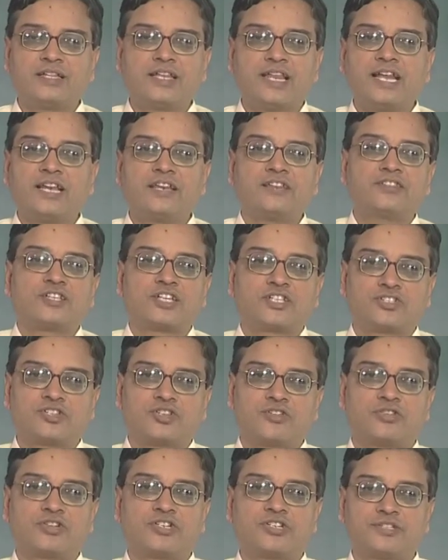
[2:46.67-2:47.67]
light is
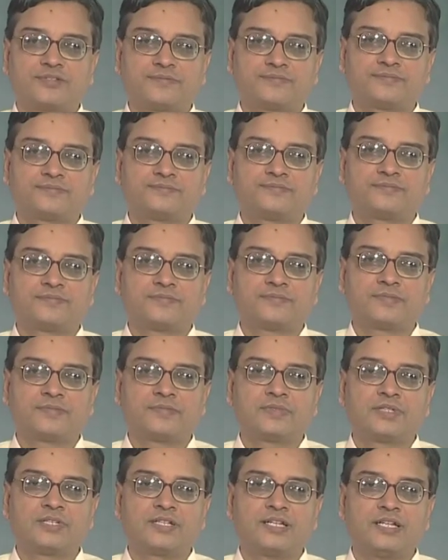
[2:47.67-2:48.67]
extinguished,
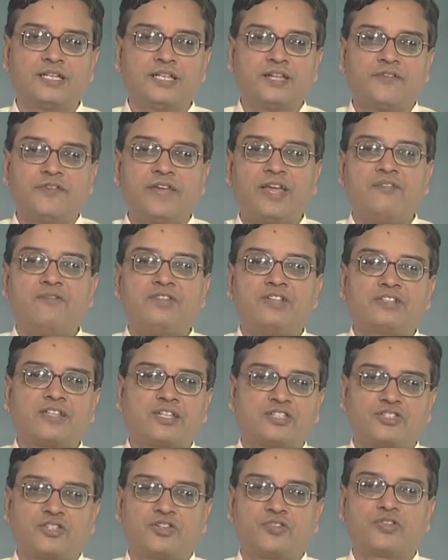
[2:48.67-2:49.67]
the wave is
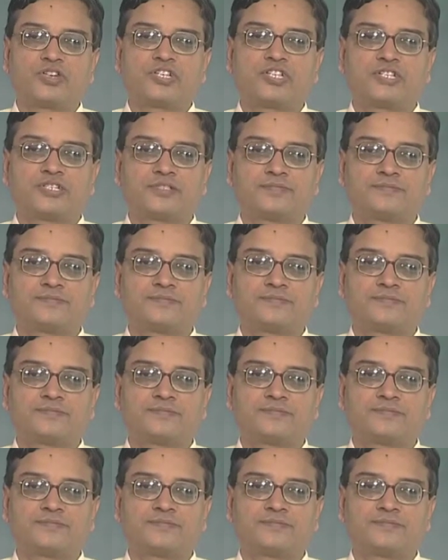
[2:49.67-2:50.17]
extinguished.